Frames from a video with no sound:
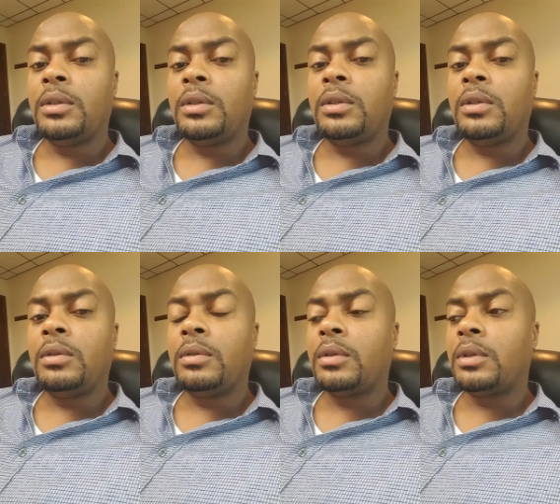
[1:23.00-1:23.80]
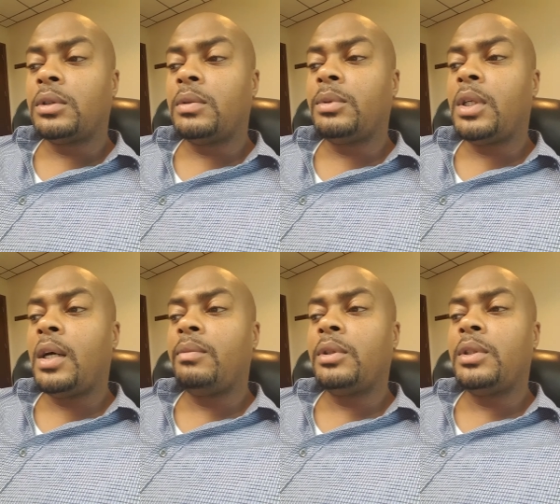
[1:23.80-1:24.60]
You know, because
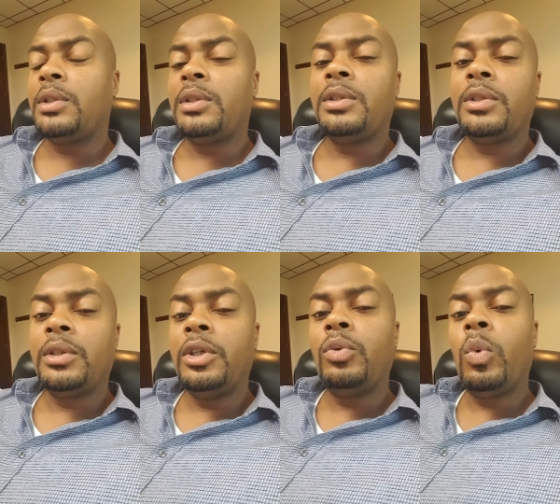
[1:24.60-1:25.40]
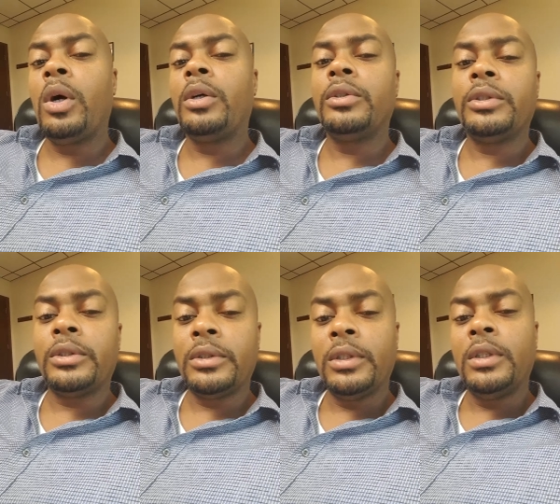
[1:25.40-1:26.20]
sometimes listening to good words
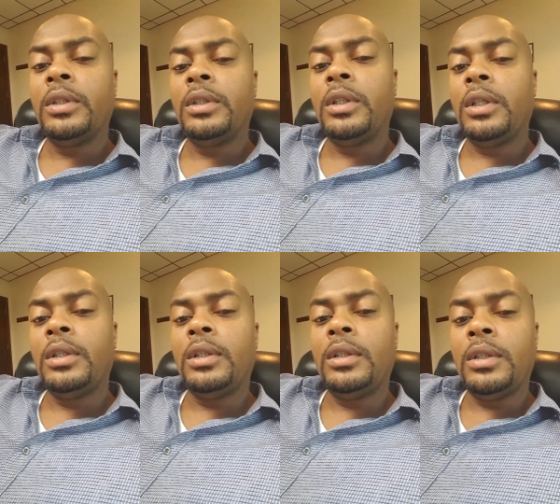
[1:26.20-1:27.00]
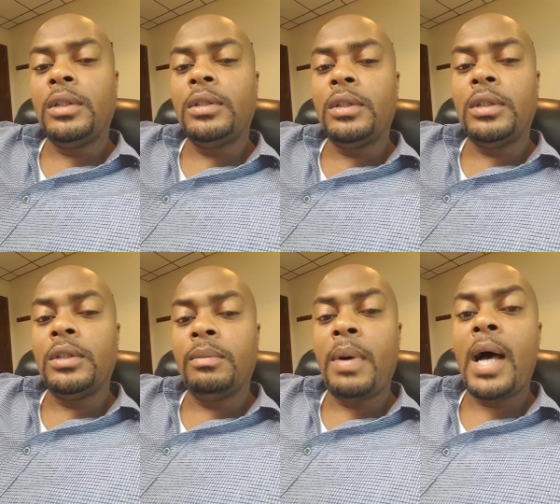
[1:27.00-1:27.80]
and, and, and,
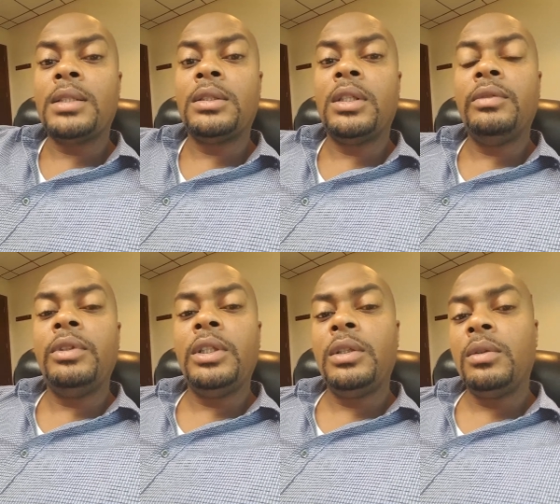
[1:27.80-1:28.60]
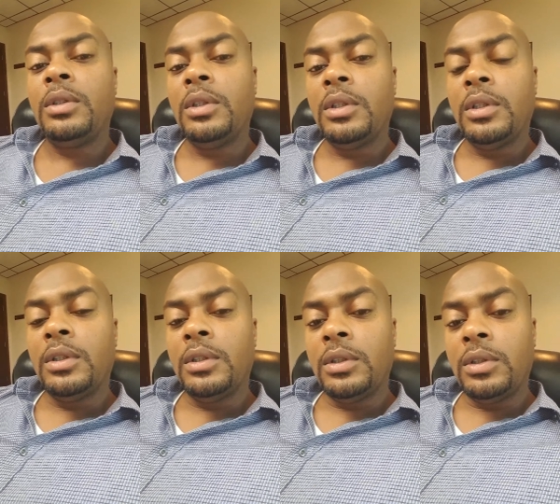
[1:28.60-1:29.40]
and, and, positivity,
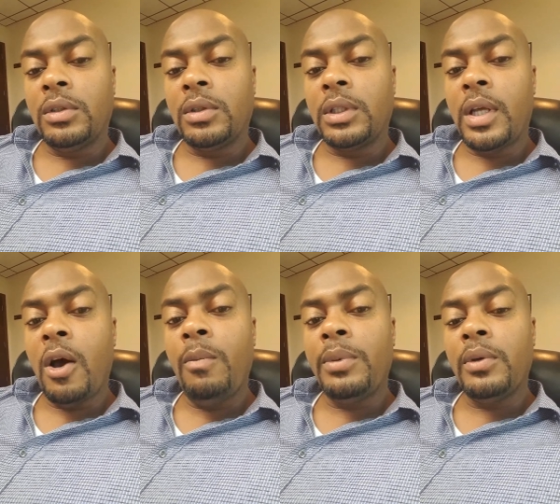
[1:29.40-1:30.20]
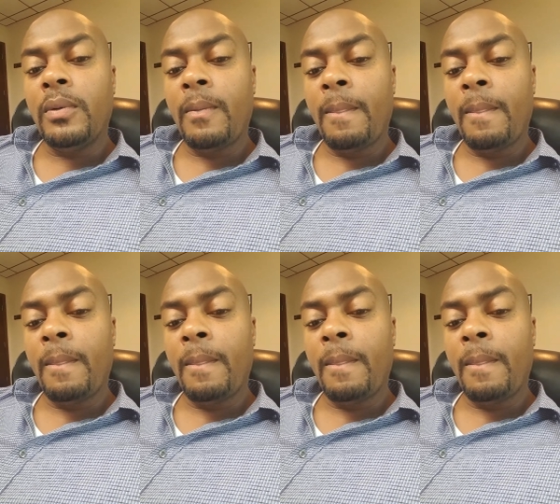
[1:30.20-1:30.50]
you know, can help you.